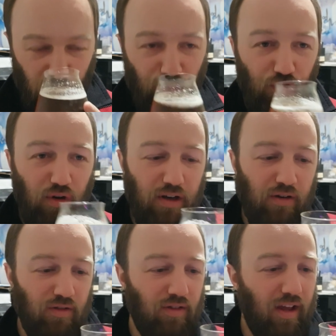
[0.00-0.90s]

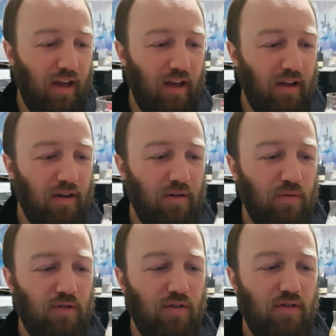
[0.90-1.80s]
fruitiness there,
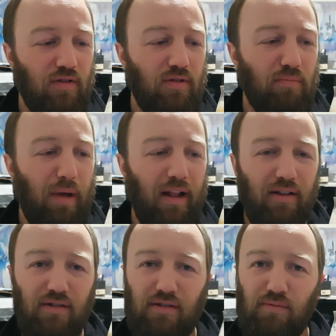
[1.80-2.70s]
which is
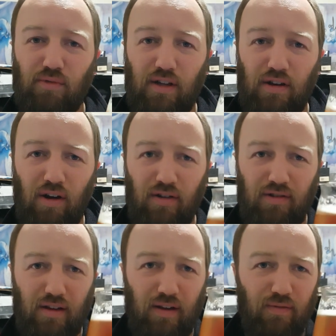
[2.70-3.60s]
balanced really
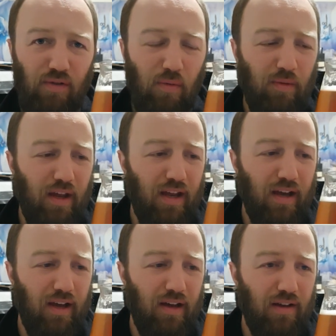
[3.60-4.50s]
nicely from
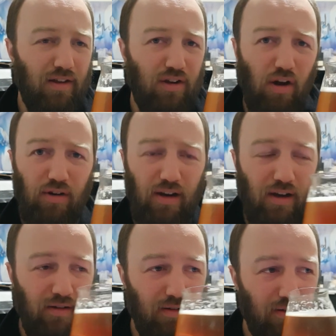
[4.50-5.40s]
the
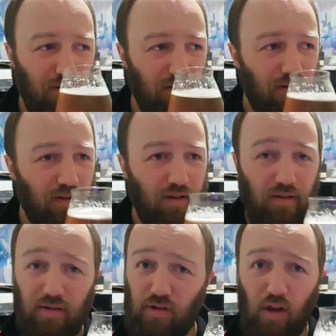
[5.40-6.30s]
coconut.
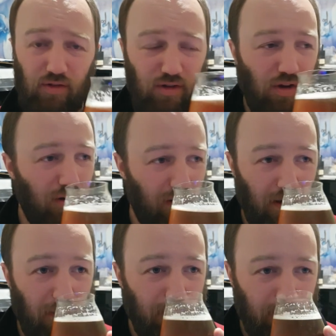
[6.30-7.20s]
Lots of
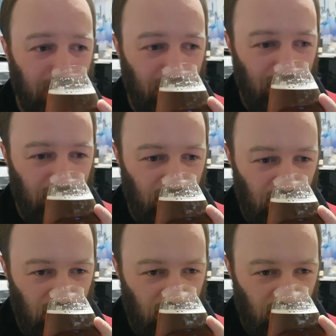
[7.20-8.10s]
coconut.
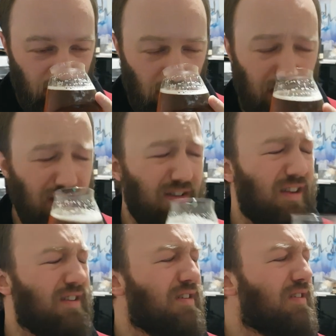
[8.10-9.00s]
I
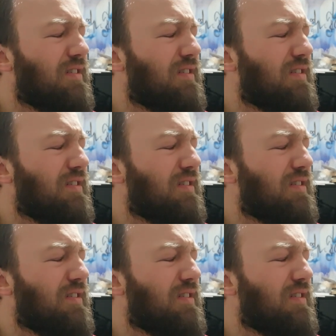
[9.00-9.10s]
did